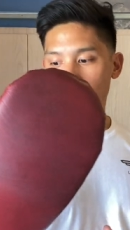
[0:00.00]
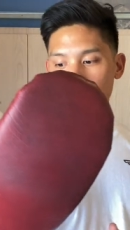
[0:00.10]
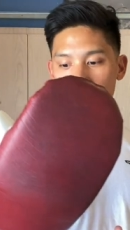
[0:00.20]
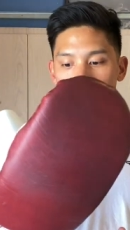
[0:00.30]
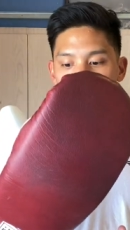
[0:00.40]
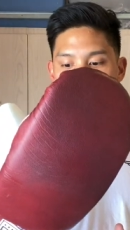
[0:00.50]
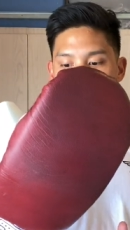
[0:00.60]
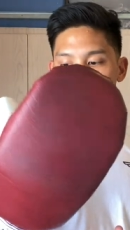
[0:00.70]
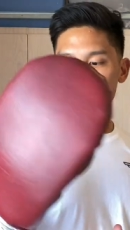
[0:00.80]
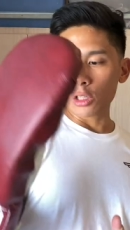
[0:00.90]
you know,
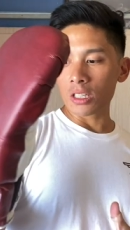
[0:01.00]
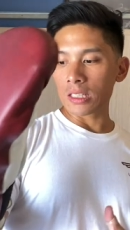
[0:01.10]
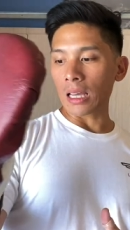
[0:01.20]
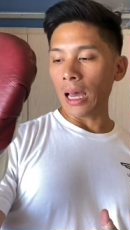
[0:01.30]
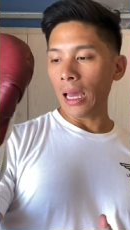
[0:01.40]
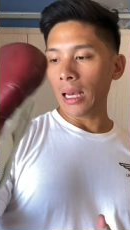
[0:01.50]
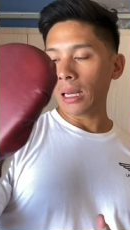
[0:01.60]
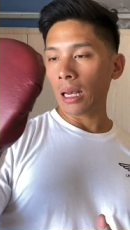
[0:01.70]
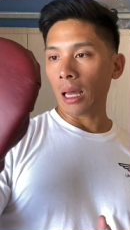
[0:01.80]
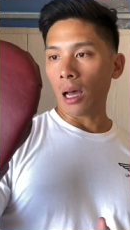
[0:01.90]
looks
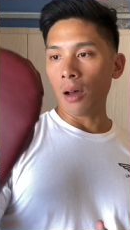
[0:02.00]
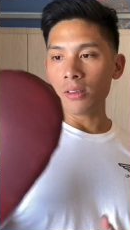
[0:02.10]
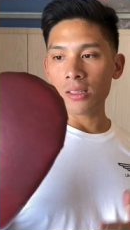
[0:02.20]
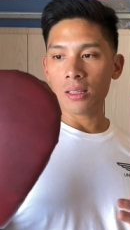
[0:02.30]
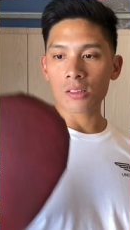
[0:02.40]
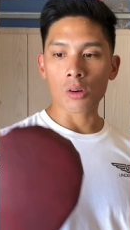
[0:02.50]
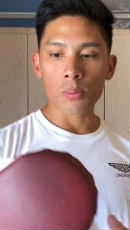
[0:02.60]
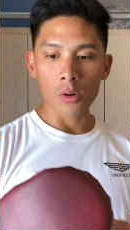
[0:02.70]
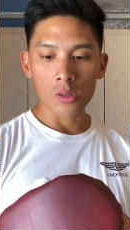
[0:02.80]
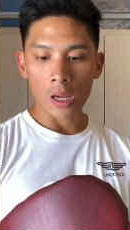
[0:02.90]
aside, obviously, these are
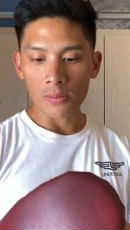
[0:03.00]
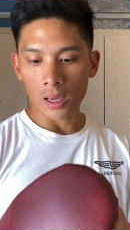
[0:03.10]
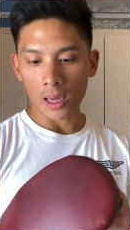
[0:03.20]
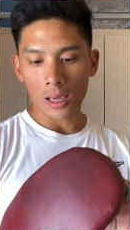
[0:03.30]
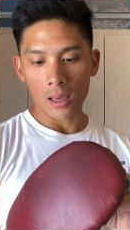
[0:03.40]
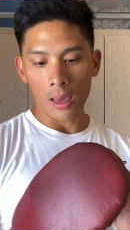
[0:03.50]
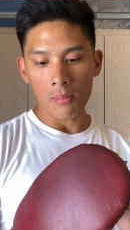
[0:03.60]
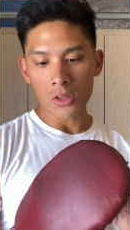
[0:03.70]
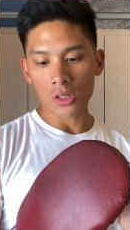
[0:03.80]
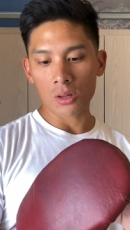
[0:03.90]
prototypes like I
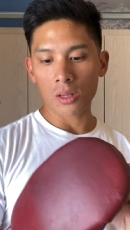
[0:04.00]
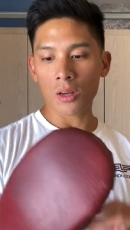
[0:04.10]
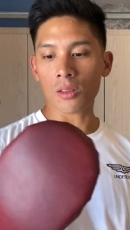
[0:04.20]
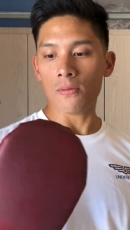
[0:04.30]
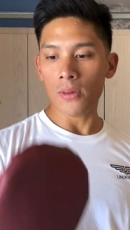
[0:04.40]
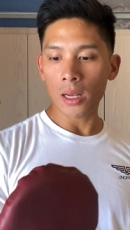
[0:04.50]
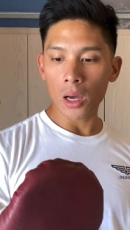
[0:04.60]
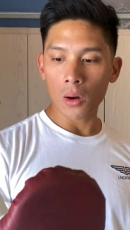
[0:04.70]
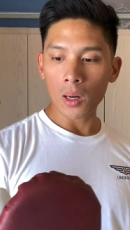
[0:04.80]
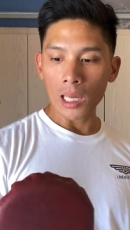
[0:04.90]
mentioned earlier in the
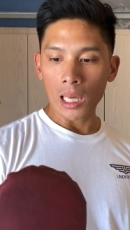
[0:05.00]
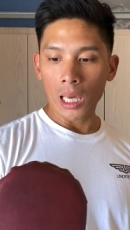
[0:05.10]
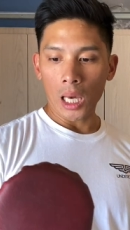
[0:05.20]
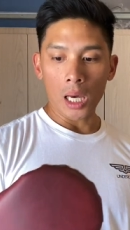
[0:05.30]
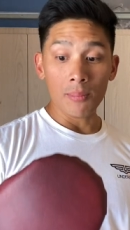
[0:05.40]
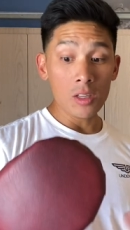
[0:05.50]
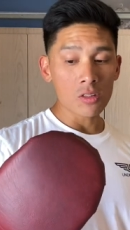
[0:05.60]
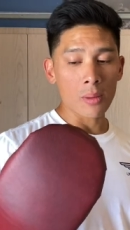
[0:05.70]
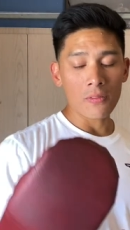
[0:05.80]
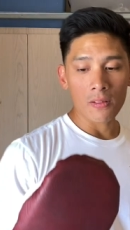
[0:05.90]
video. These are
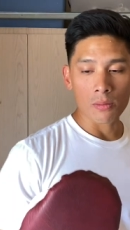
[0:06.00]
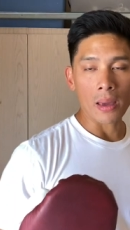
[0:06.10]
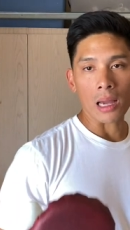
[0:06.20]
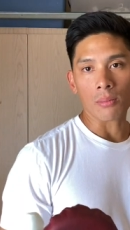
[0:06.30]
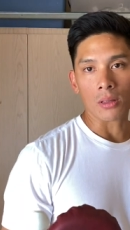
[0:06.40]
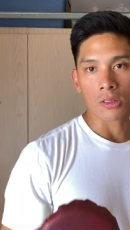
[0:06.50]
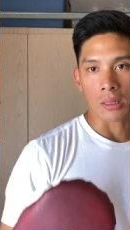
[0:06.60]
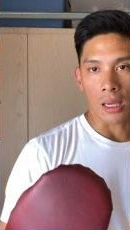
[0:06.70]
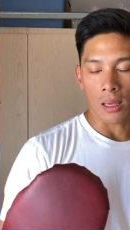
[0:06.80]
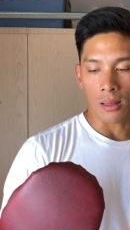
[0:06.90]
my favorite bag mitts,
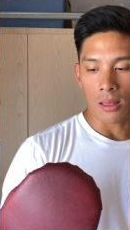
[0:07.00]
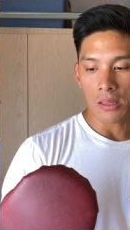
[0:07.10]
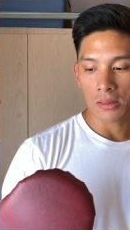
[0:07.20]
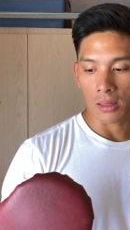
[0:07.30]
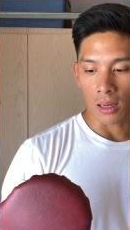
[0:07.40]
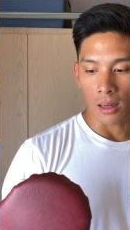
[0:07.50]
and these,